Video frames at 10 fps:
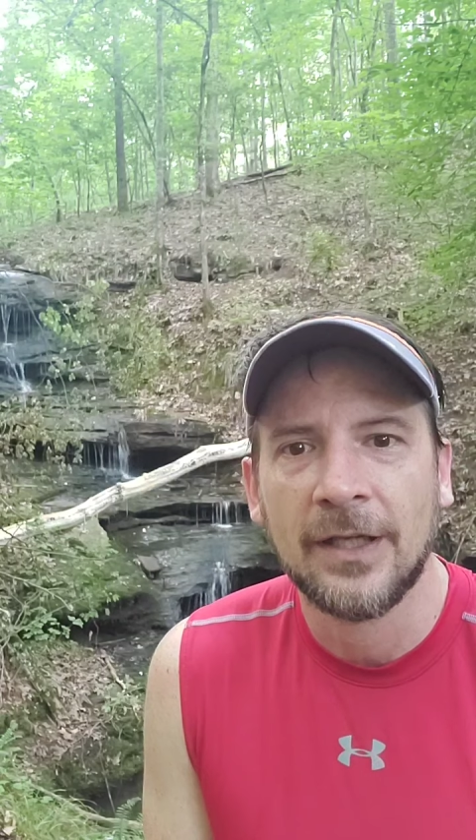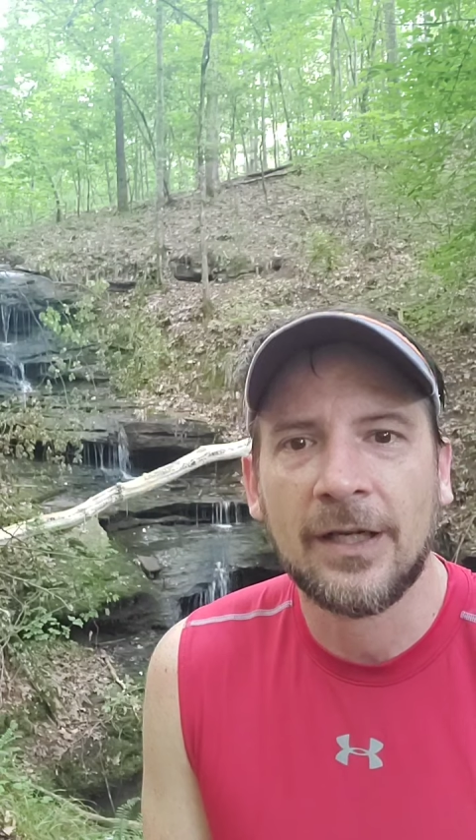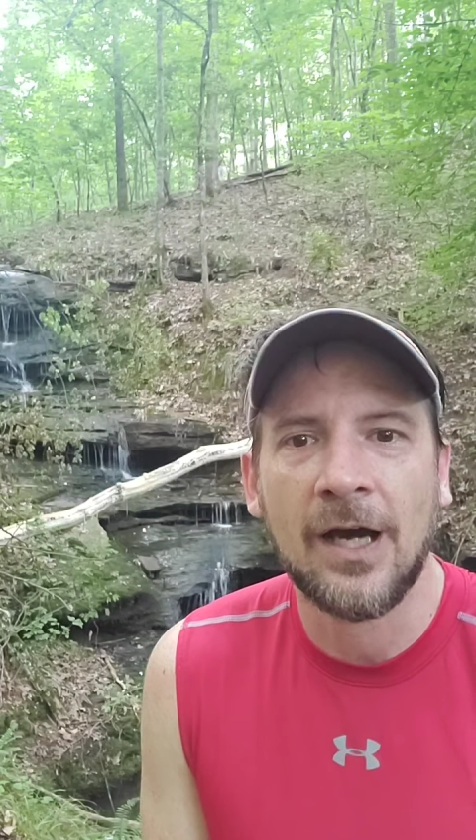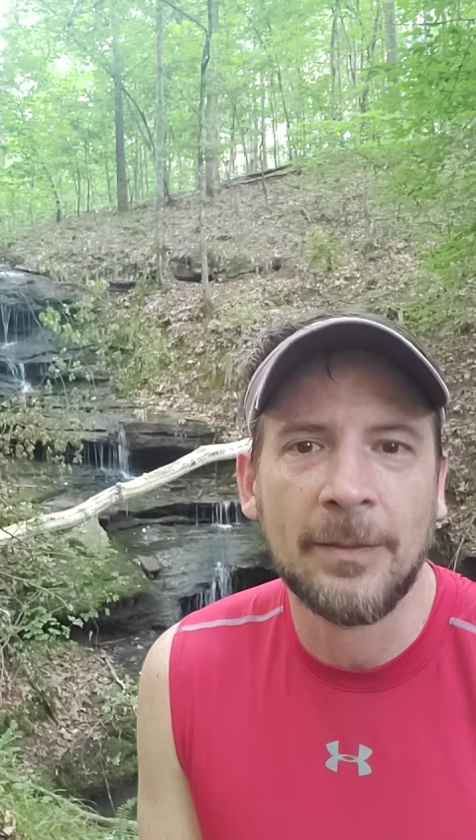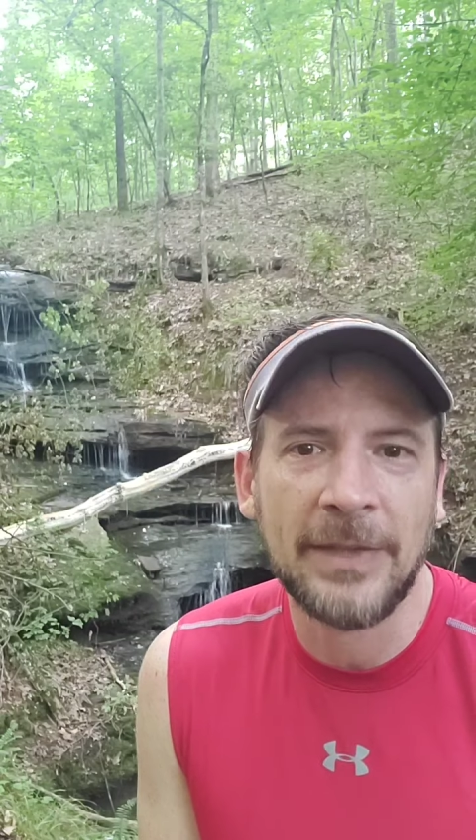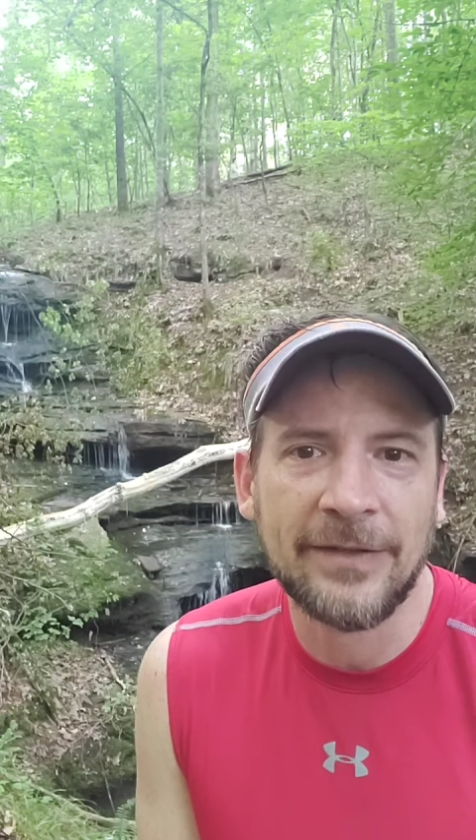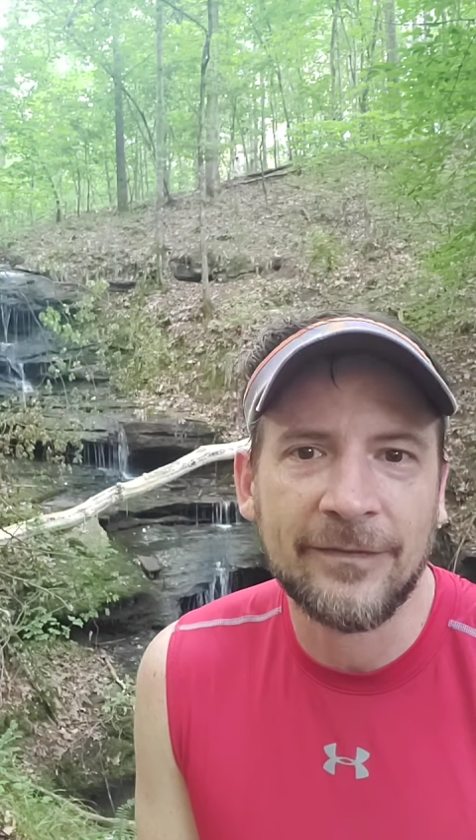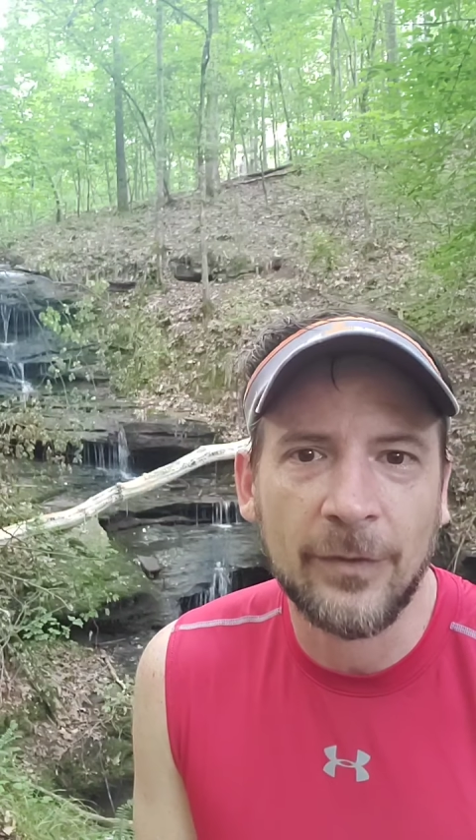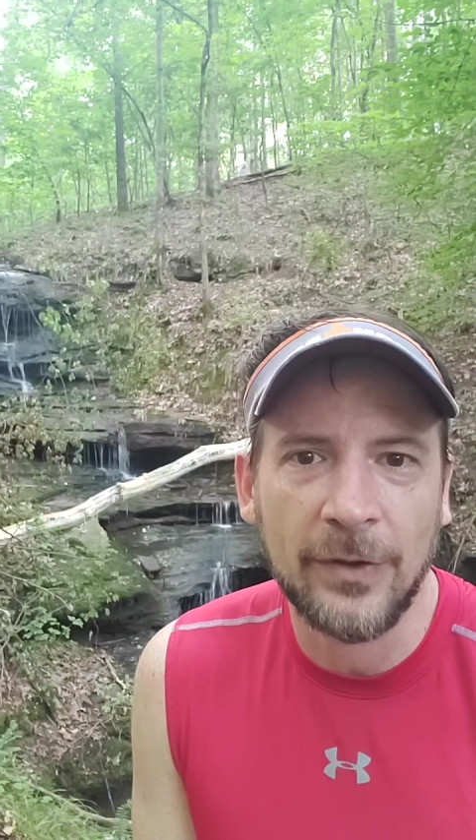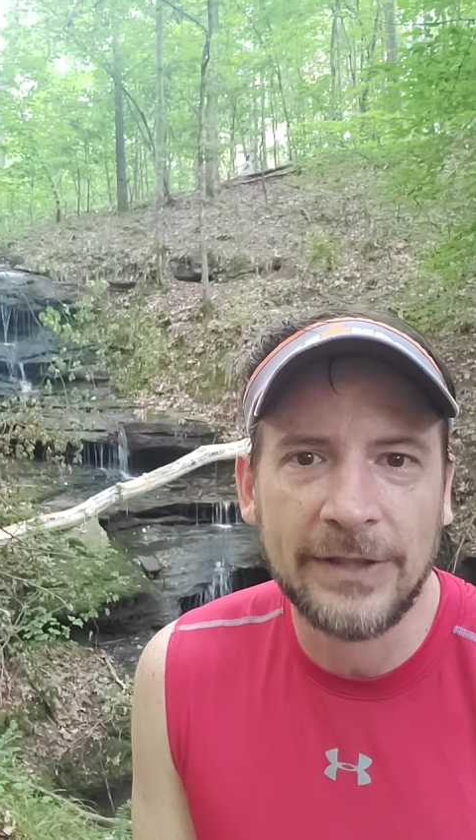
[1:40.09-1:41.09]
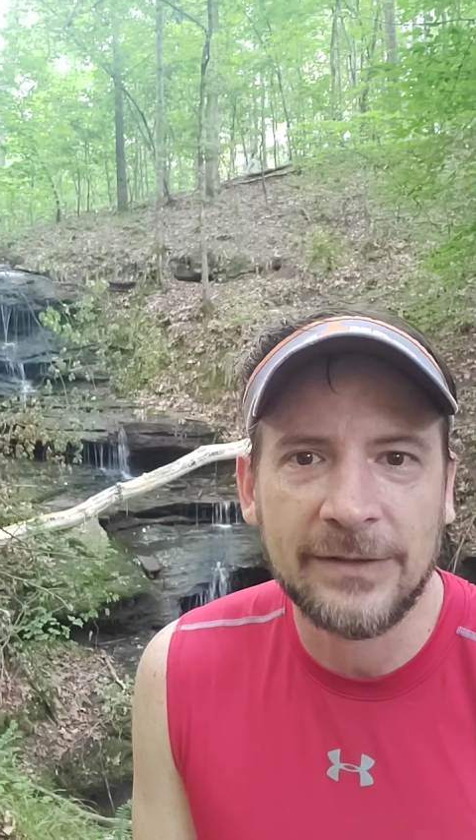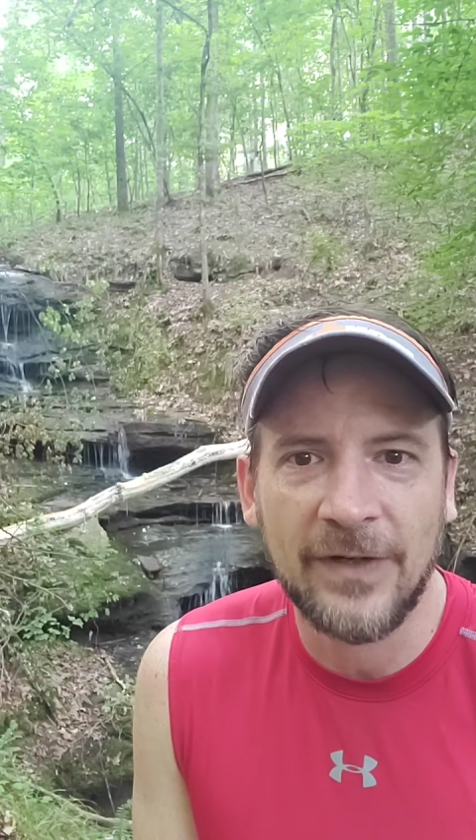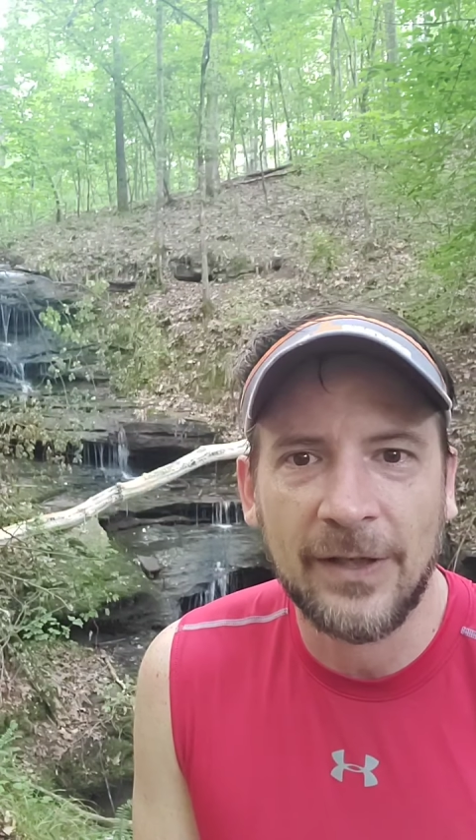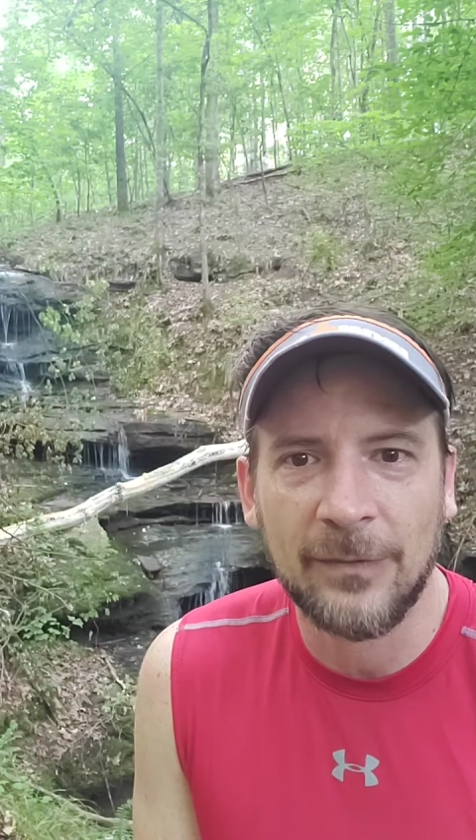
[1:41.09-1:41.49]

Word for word: calming voice, a very